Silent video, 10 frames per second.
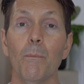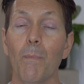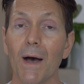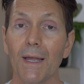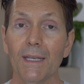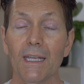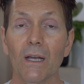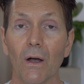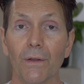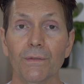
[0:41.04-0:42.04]
But he
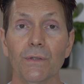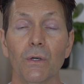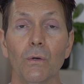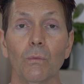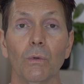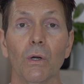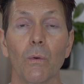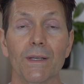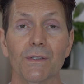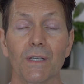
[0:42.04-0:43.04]
also
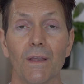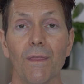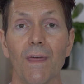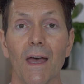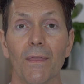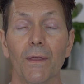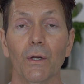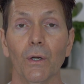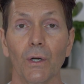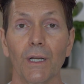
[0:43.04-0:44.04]
requested that the
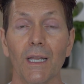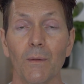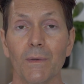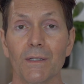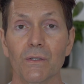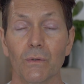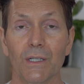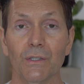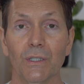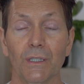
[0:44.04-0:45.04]
current
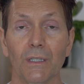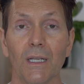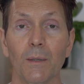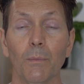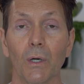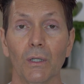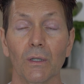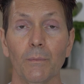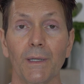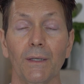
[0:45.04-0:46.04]
administration and
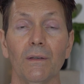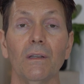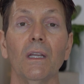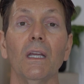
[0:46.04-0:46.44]
Parliament